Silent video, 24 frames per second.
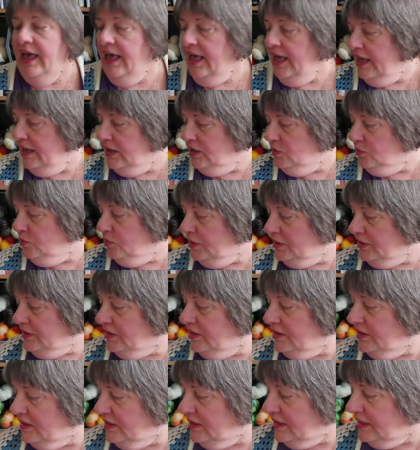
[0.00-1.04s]
And with
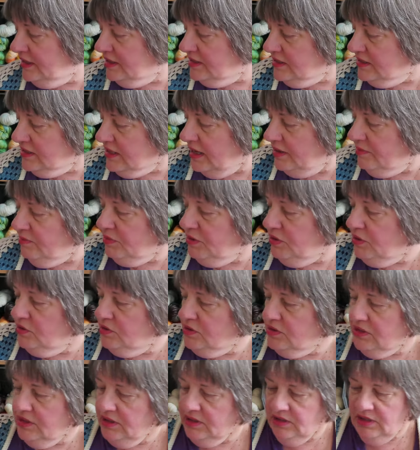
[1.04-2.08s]
this, I'm
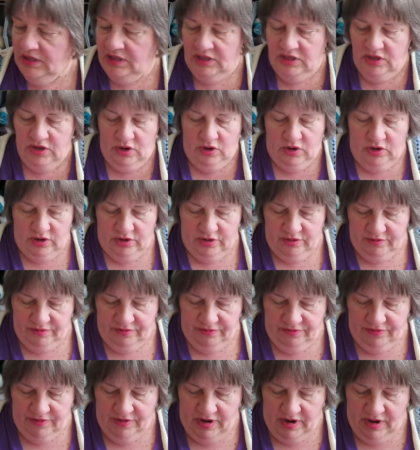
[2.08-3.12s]
using the yarn
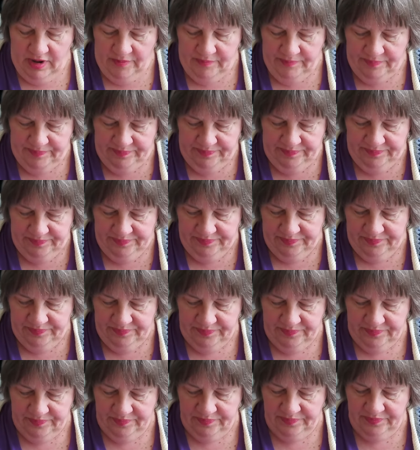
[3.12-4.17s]
from
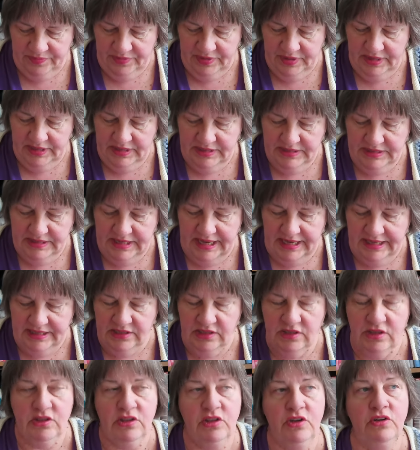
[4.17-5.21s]

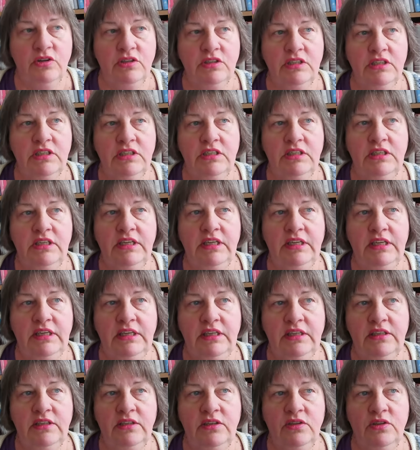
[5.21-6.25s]
days thirteen
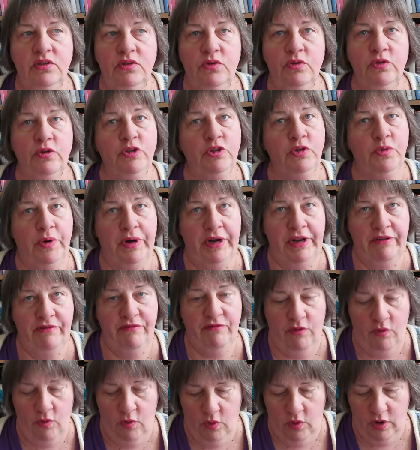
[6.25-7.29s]
through
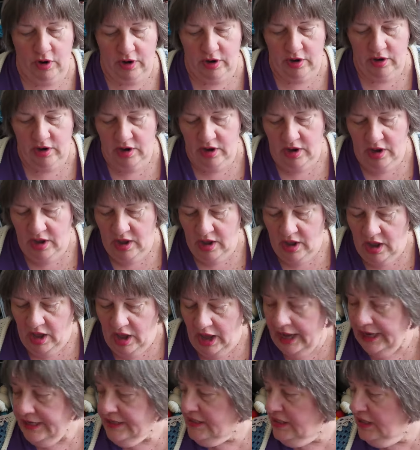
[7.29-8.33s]
twenty-four.
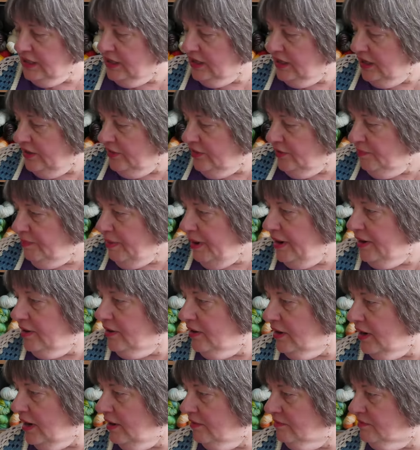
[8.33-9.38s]
I did another
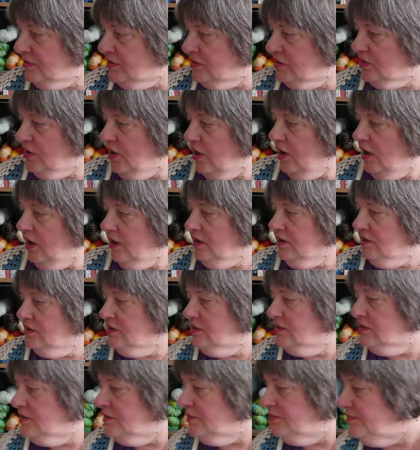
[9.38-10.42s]
pair of
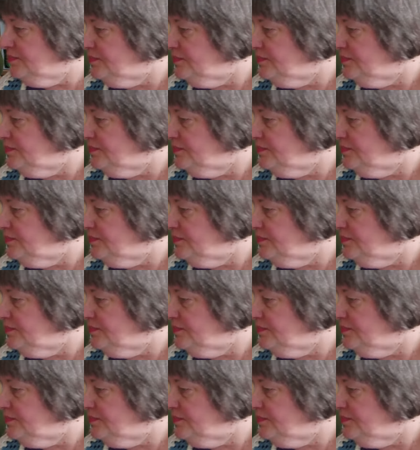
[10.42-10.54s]
socks